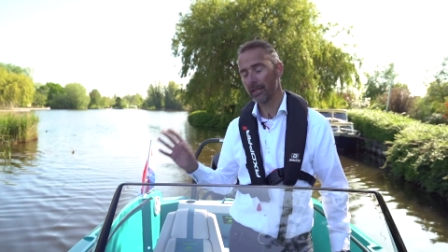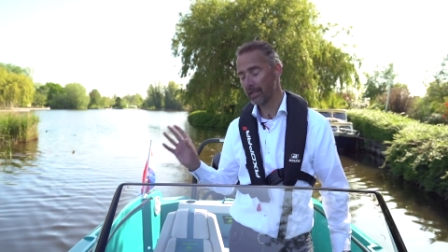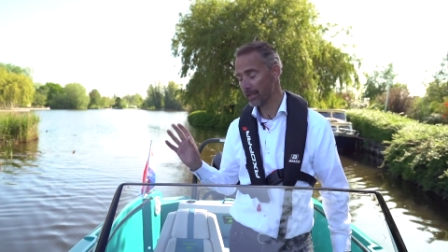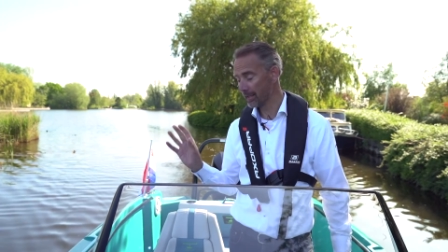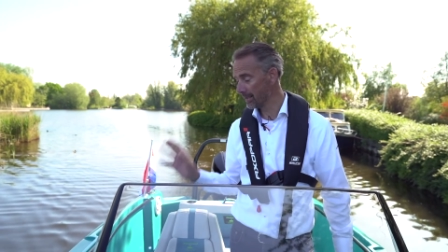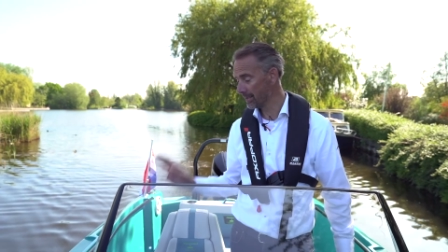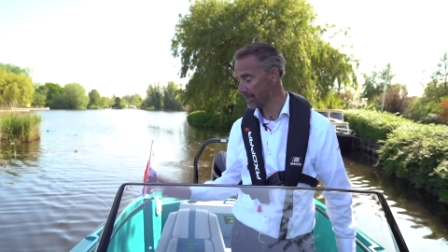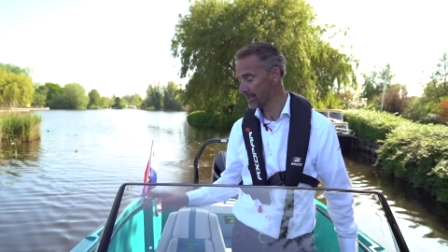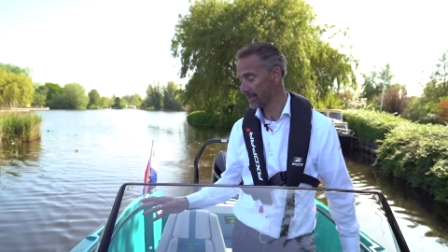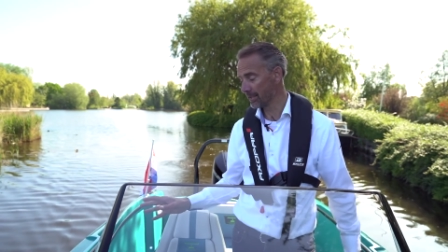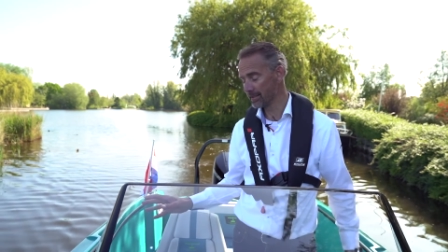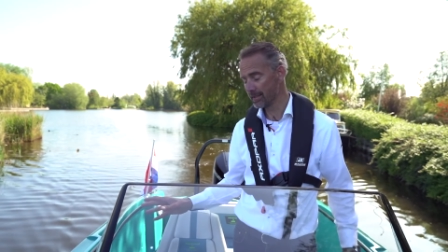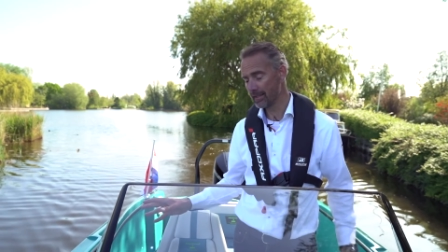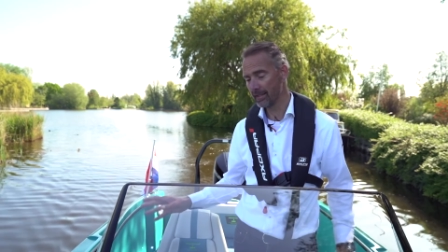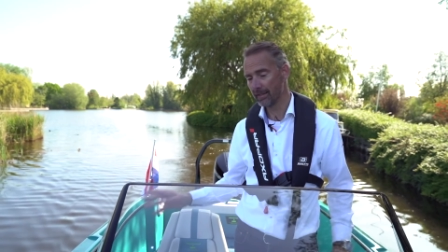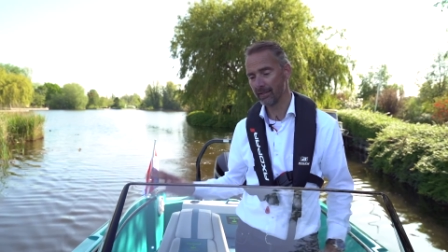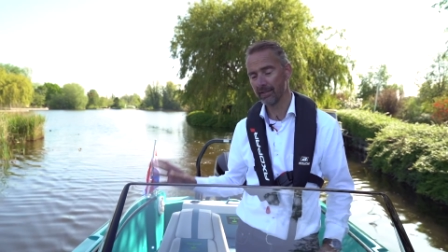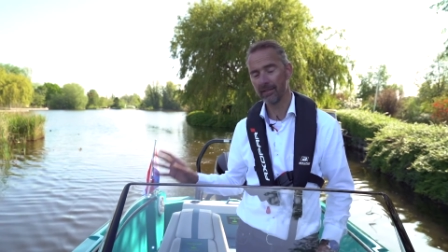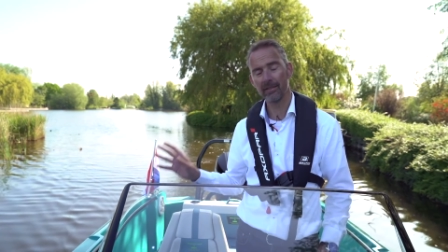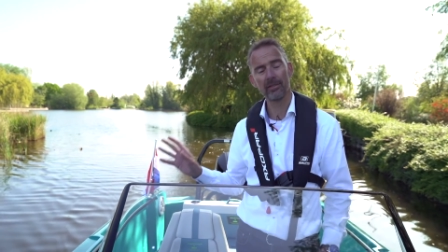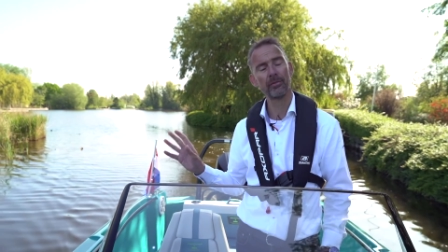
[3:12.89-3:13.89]
And as I
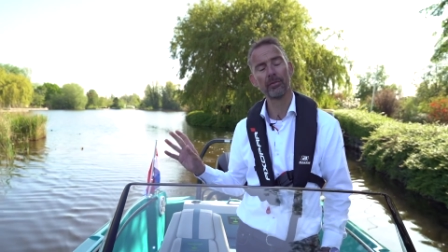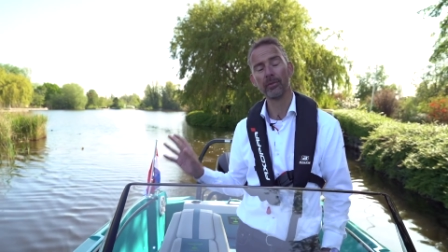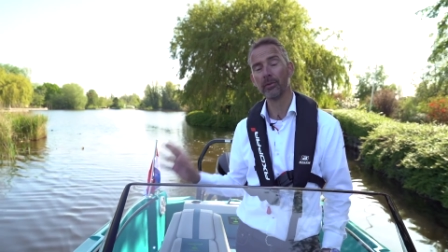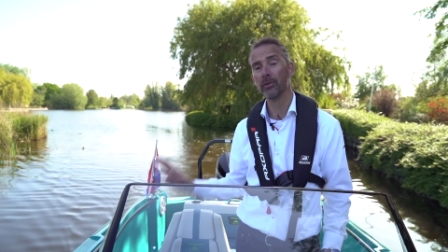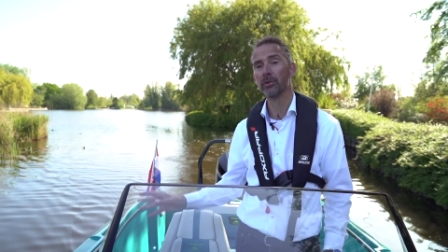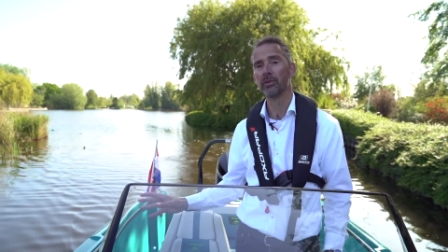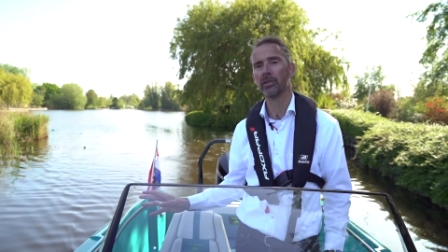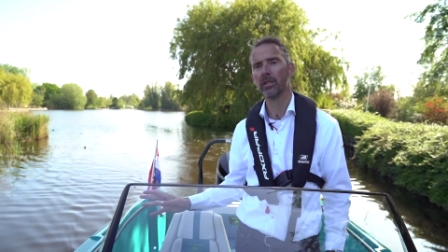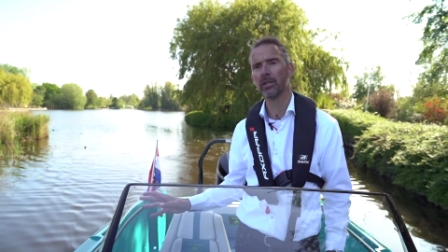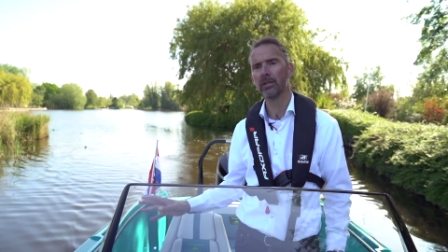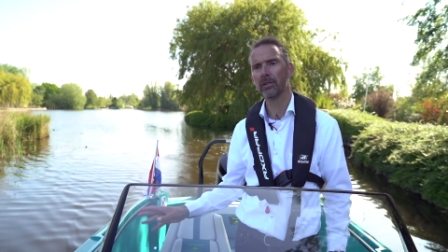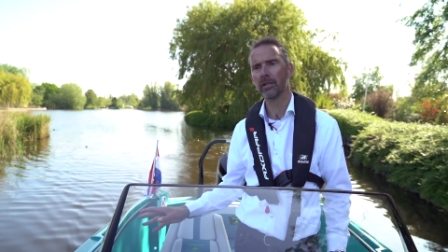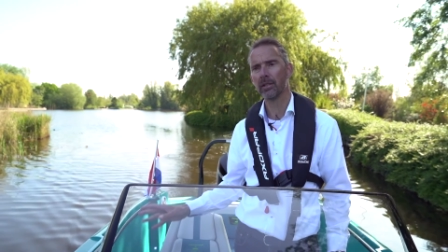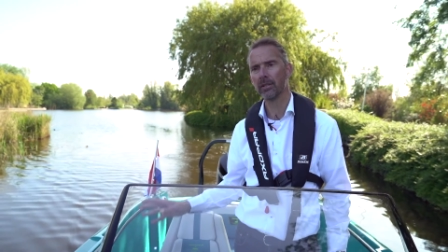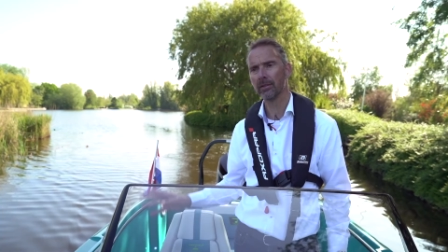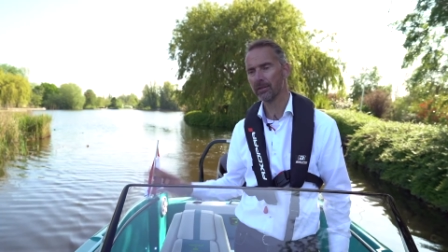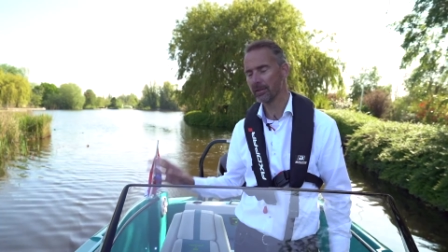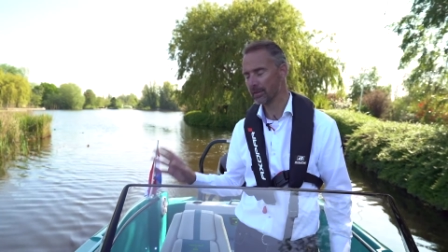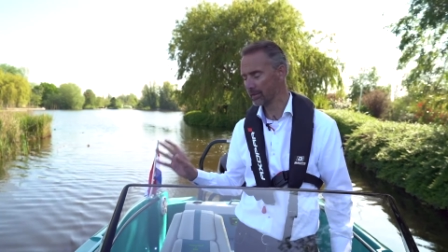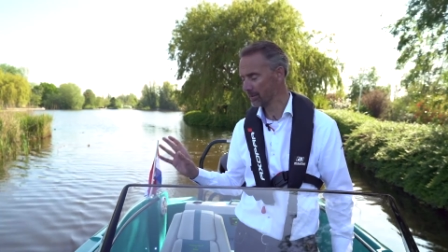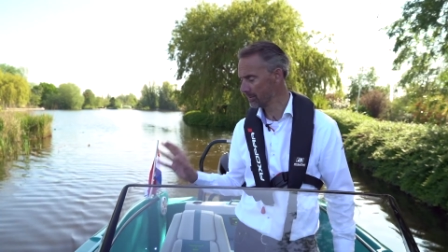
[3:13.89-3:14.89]
said, it's full gel
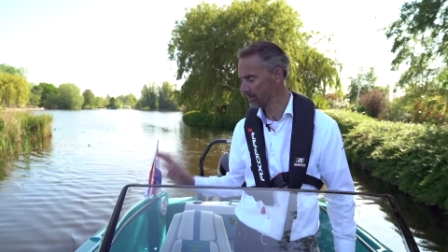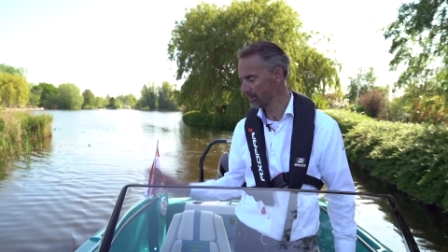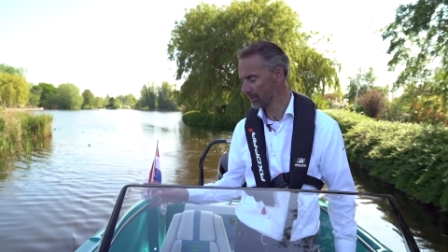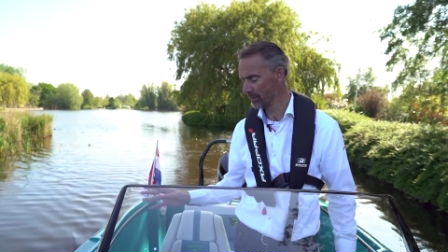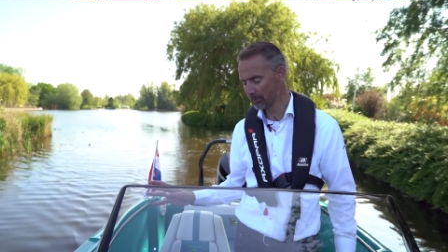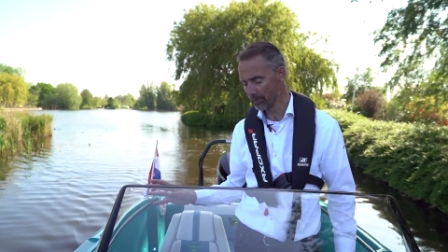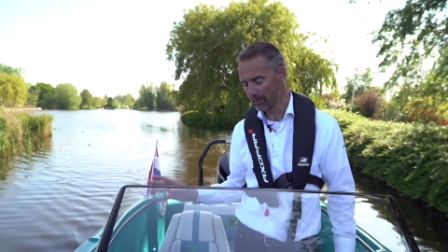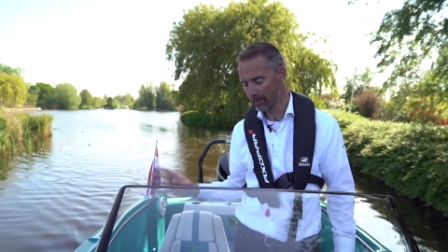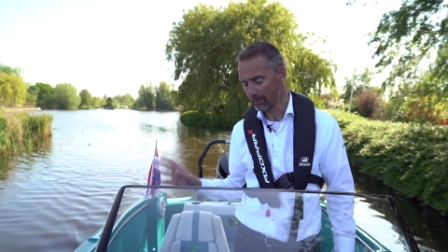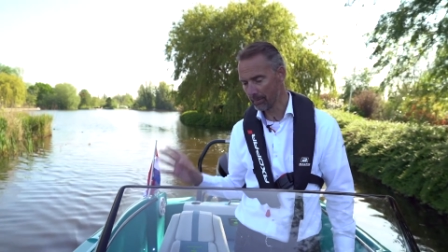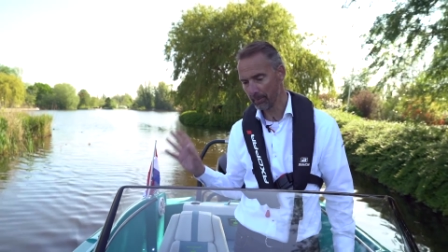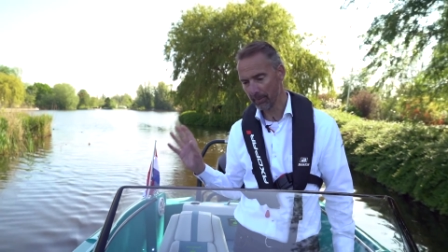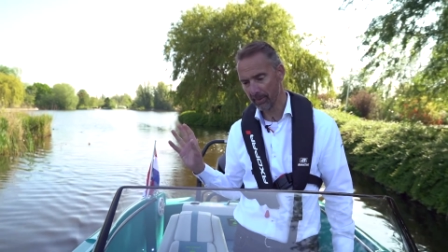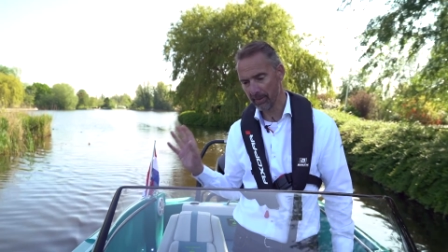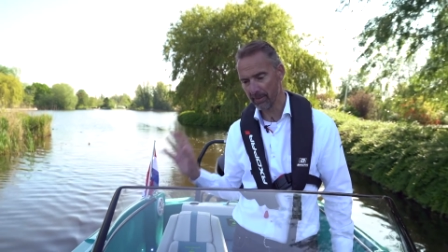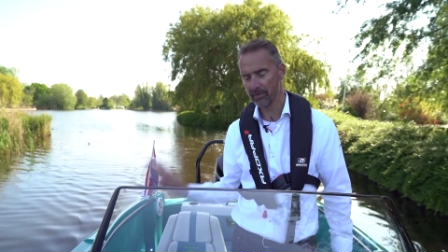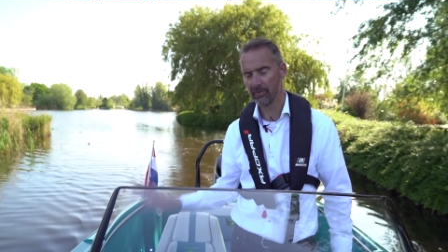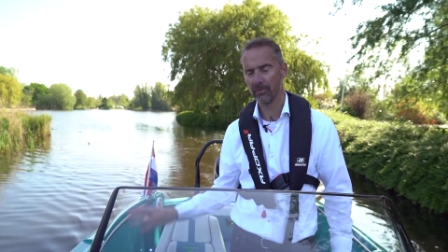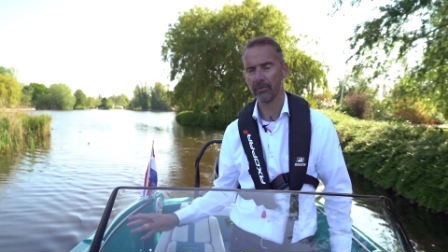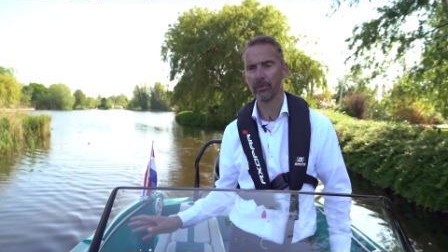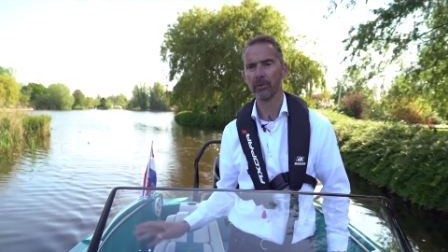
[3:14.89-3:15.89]
coat, it's not wrap,
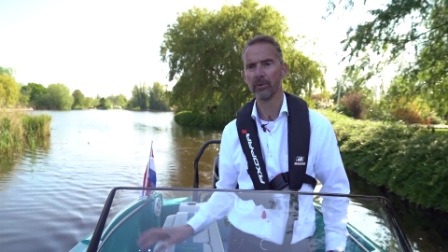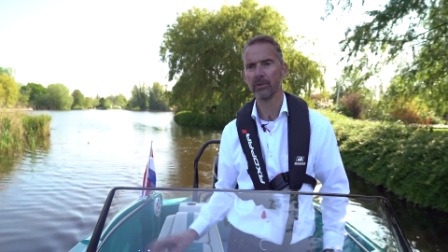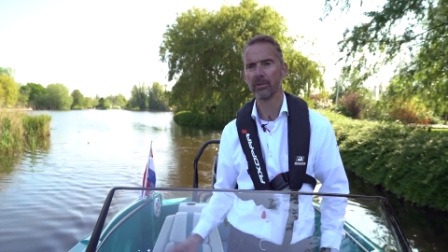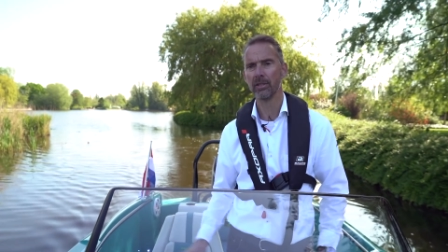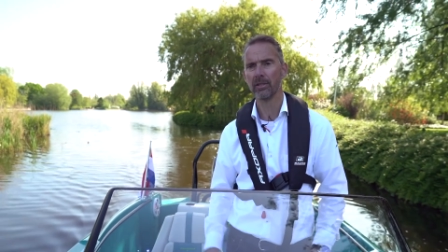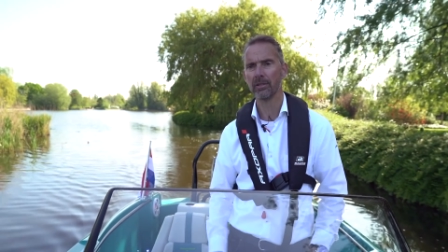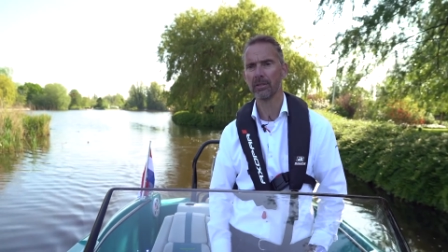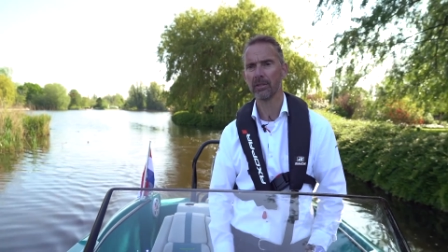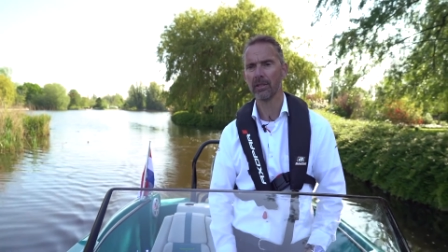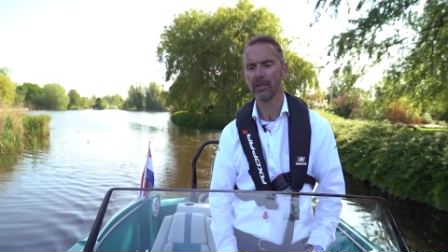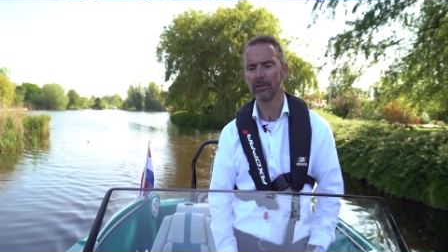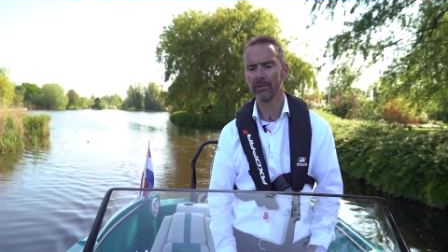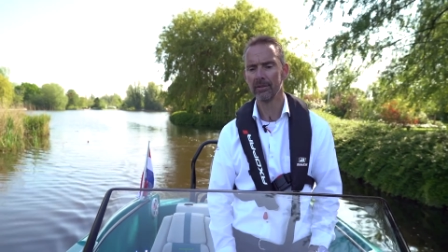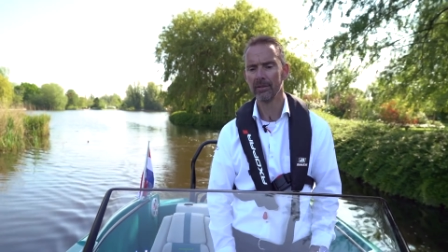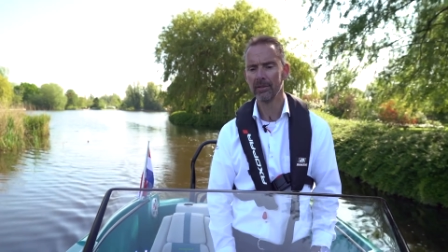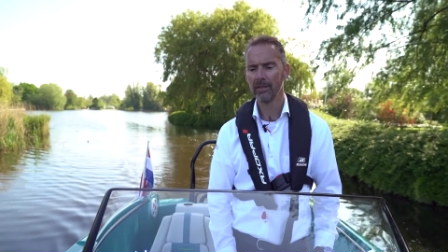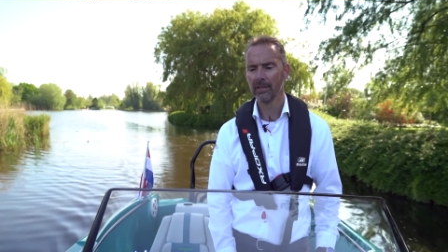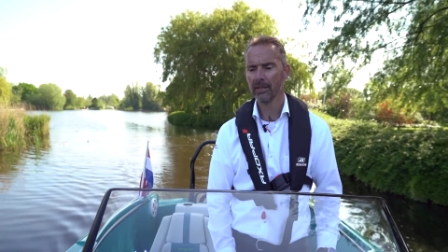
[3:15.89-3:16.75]
it's full gel coat,